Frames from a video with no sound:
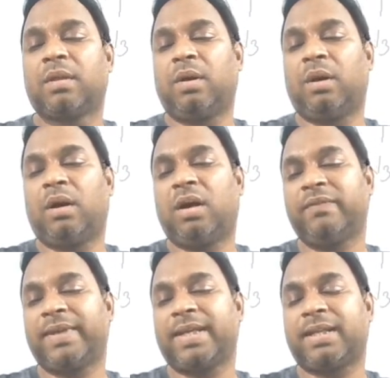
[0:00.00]
Or
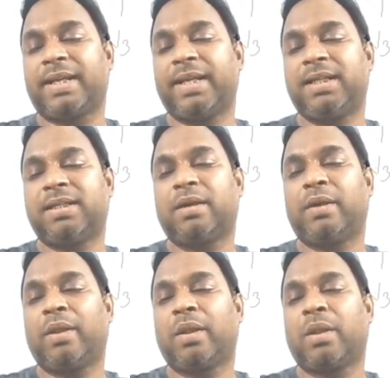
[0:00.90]
we can write
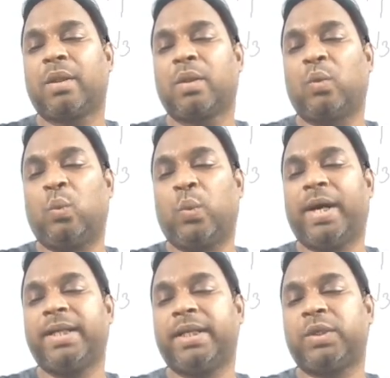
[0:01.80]

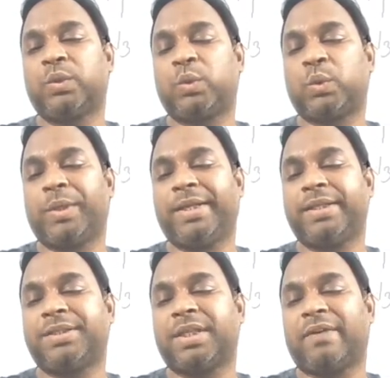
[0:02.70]
1 into
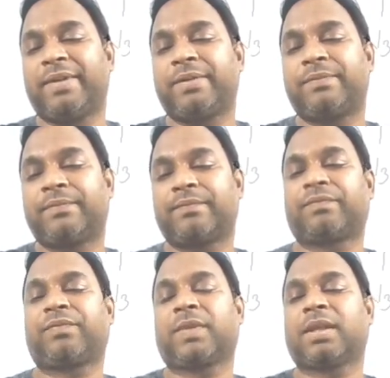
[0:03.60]
27.
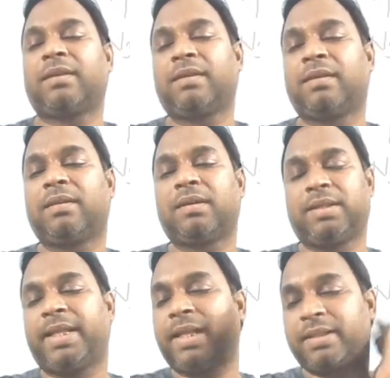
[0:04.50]

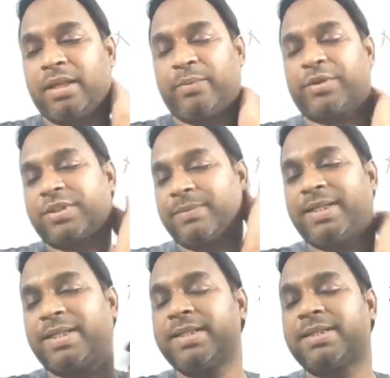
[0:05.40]
There are three
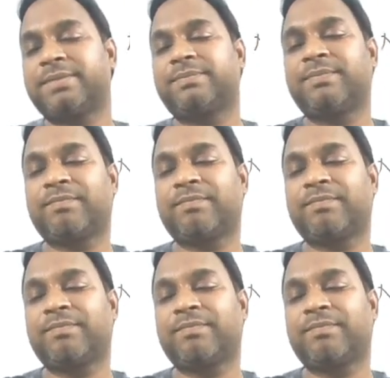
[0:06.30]
possibilities.